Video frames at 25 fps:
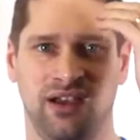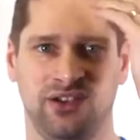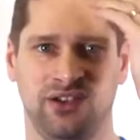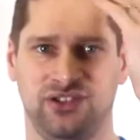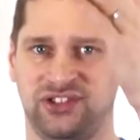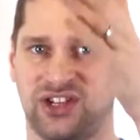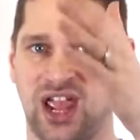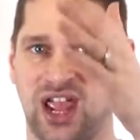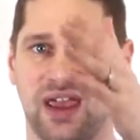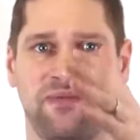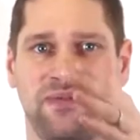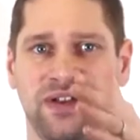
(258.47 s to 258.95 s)

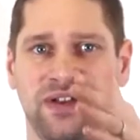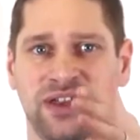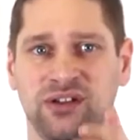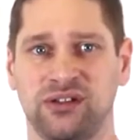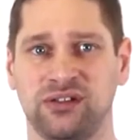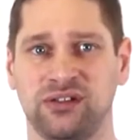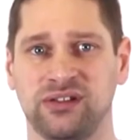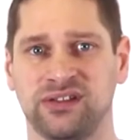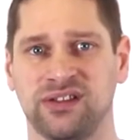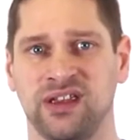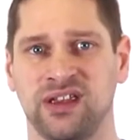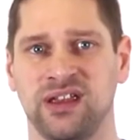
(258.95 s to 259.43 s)

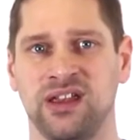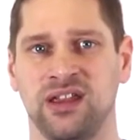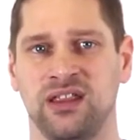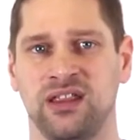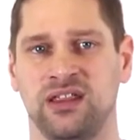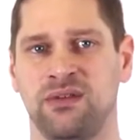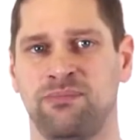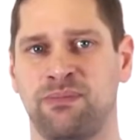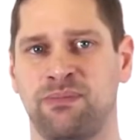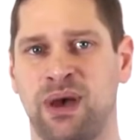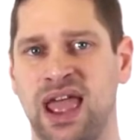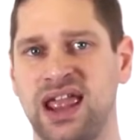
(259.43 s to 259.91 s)
Sheffield,
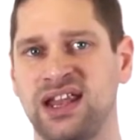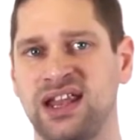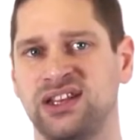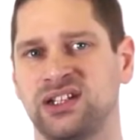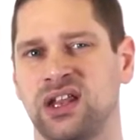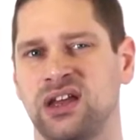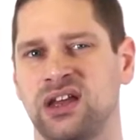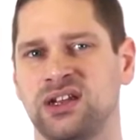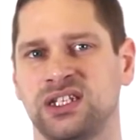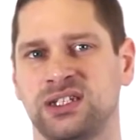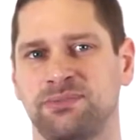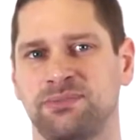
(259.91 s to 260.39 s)
the page
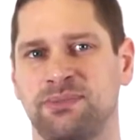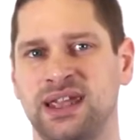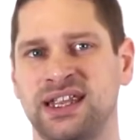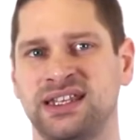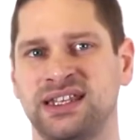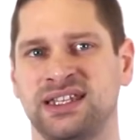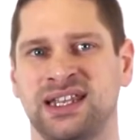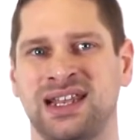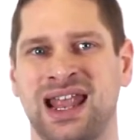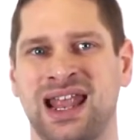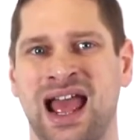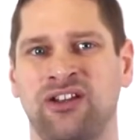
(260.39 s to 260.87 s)
load
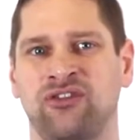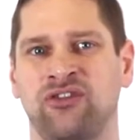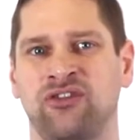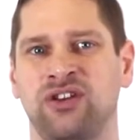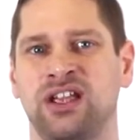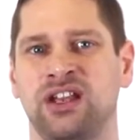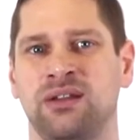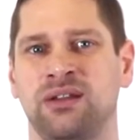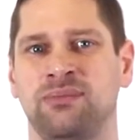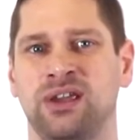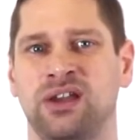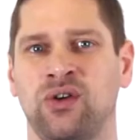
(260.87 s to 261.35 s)
speeds are naturally
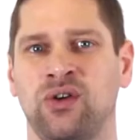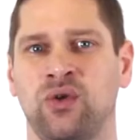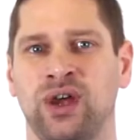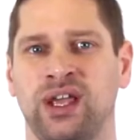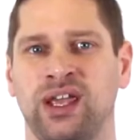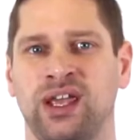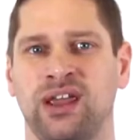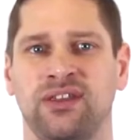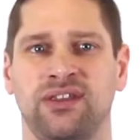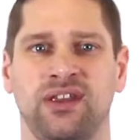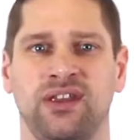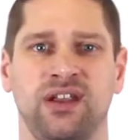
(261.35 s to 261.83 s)
going to be
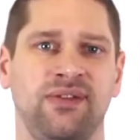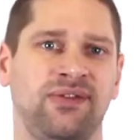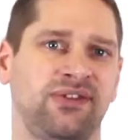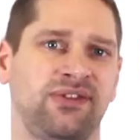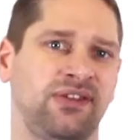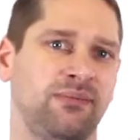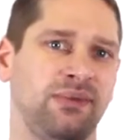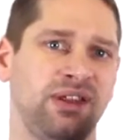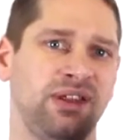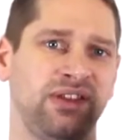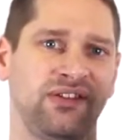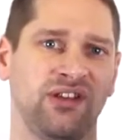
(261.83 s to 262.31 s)
quicker than if
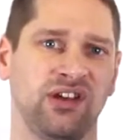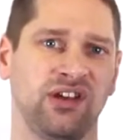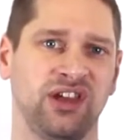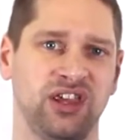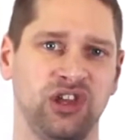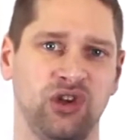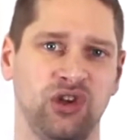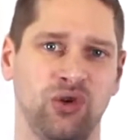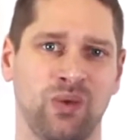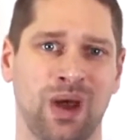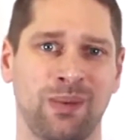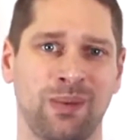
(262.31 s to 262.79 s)
somebody's
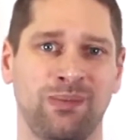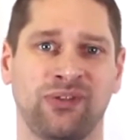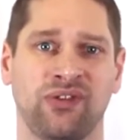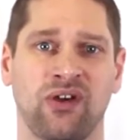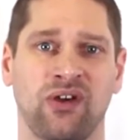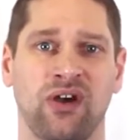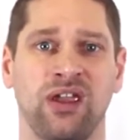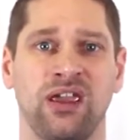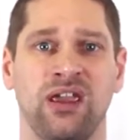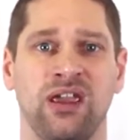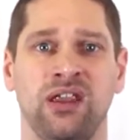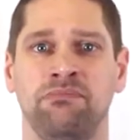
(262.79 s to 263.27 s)
looking at your
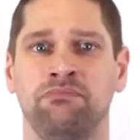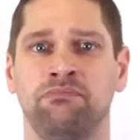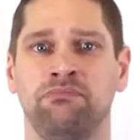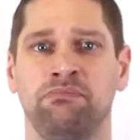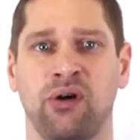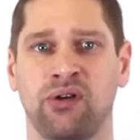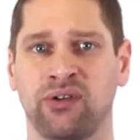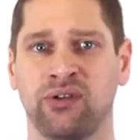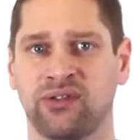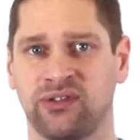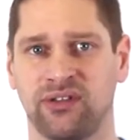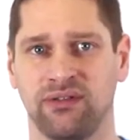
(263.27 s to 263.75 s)
website in
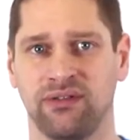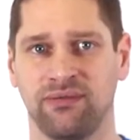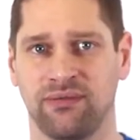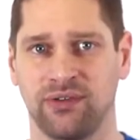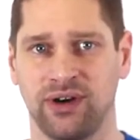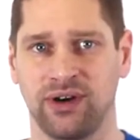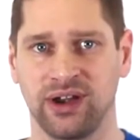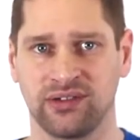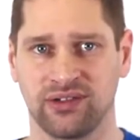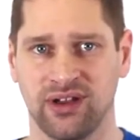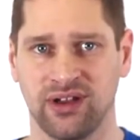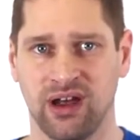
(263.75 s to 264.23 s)
Boston,
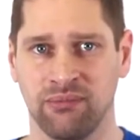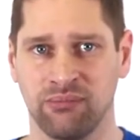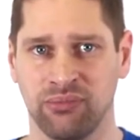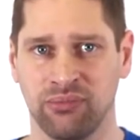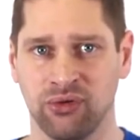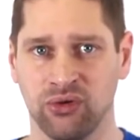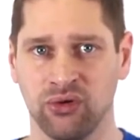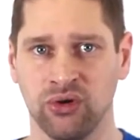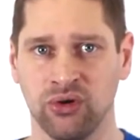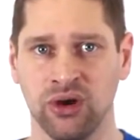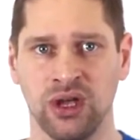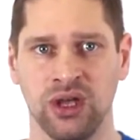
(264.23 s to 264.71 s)
for
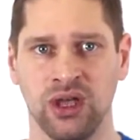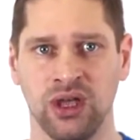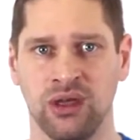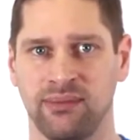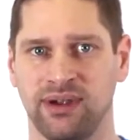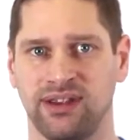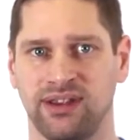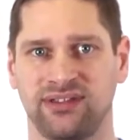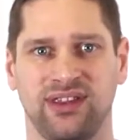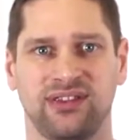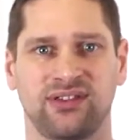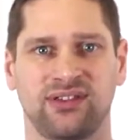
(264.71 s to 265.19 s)
example,
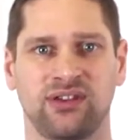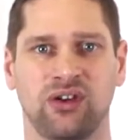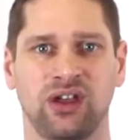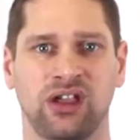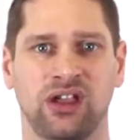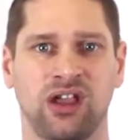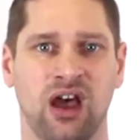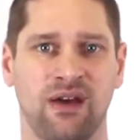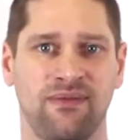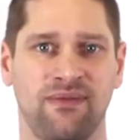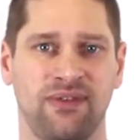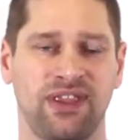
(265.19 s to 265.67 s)
because it's got to
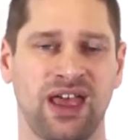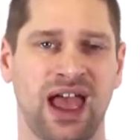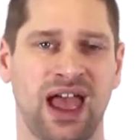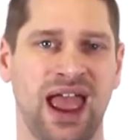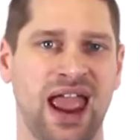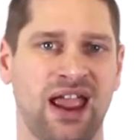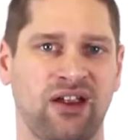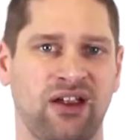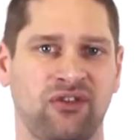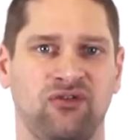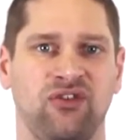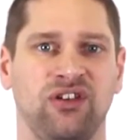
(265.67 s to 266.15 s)
cover that
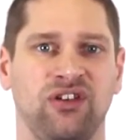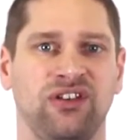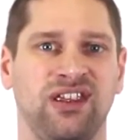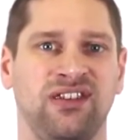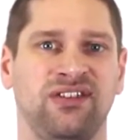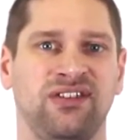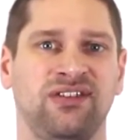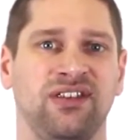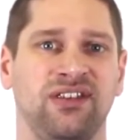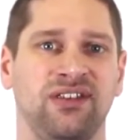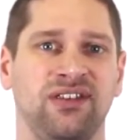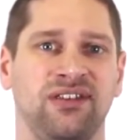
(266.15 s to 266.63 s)
extra
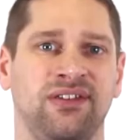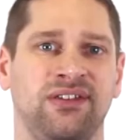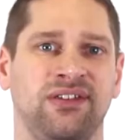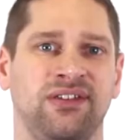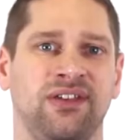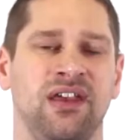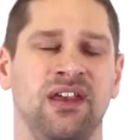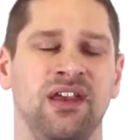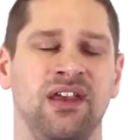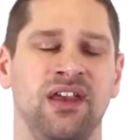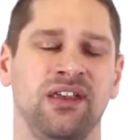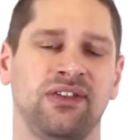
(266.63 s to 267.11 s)
distance.
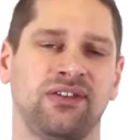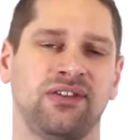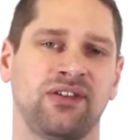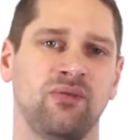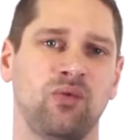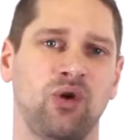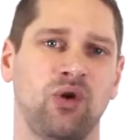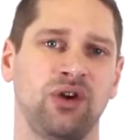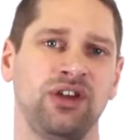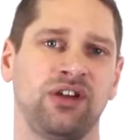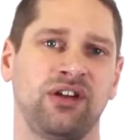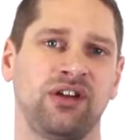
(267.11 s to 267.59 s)
So
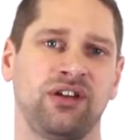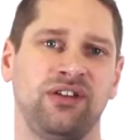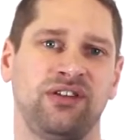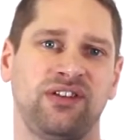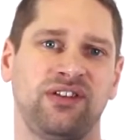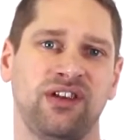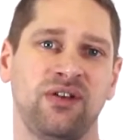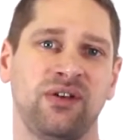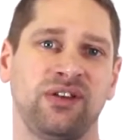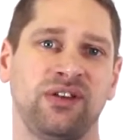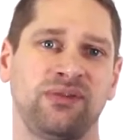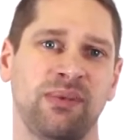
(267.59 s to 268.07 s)
what you can
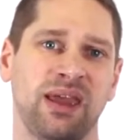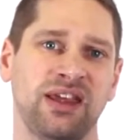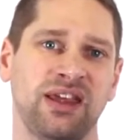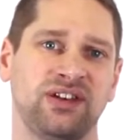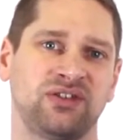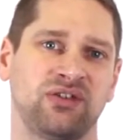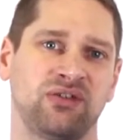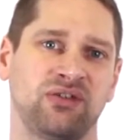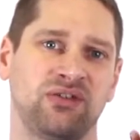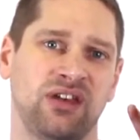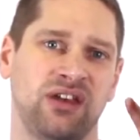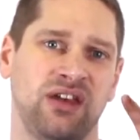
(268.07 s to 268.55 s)
do is make
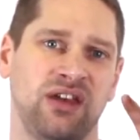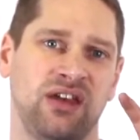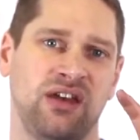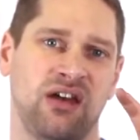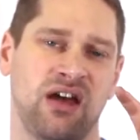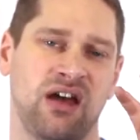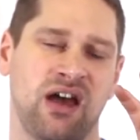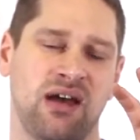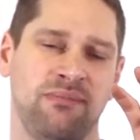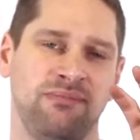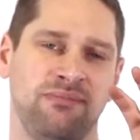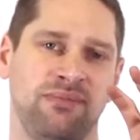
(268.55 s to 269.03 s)
sure that
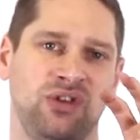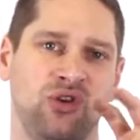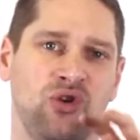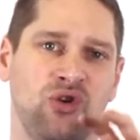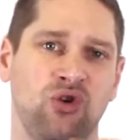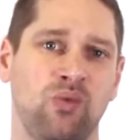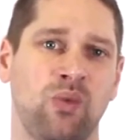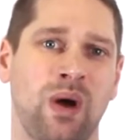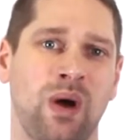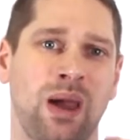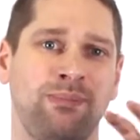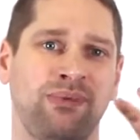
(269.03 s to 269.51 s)

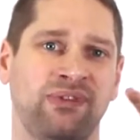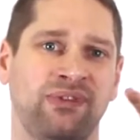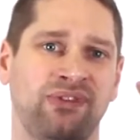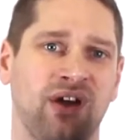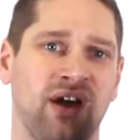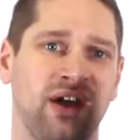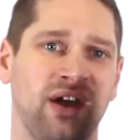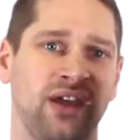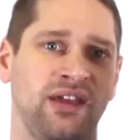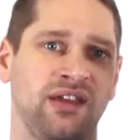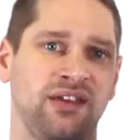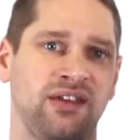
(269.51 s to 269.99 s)
your
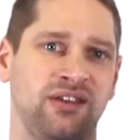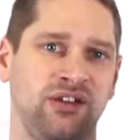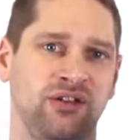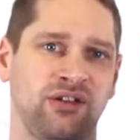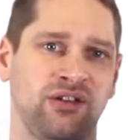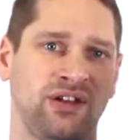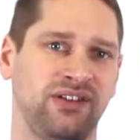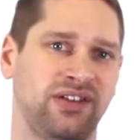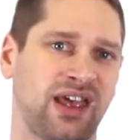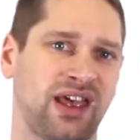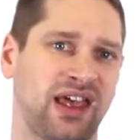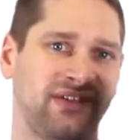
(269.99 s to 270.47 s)
website, you
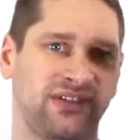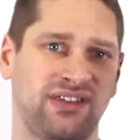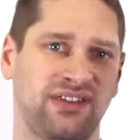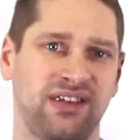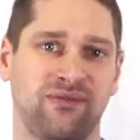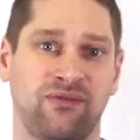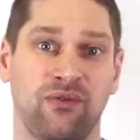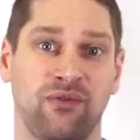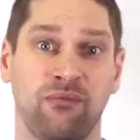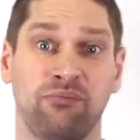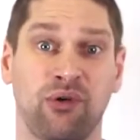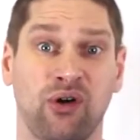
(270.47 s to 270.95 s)
can test
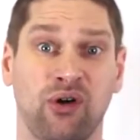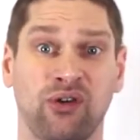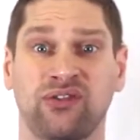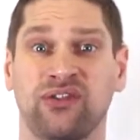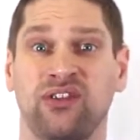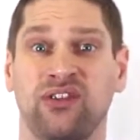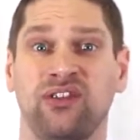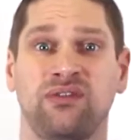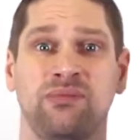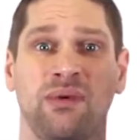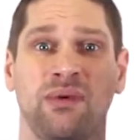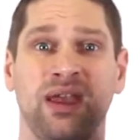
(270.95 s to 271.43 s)
it from
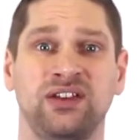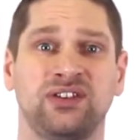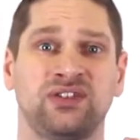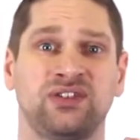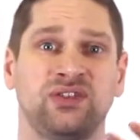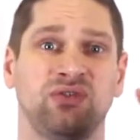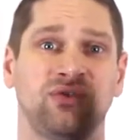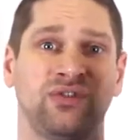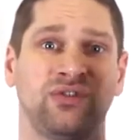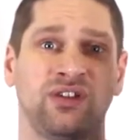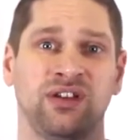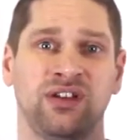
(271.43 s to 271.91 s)
Boston to make
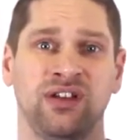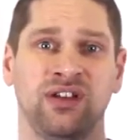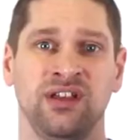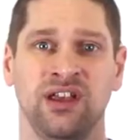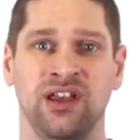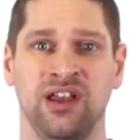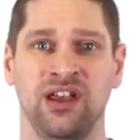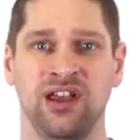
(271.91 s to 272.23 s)
sure that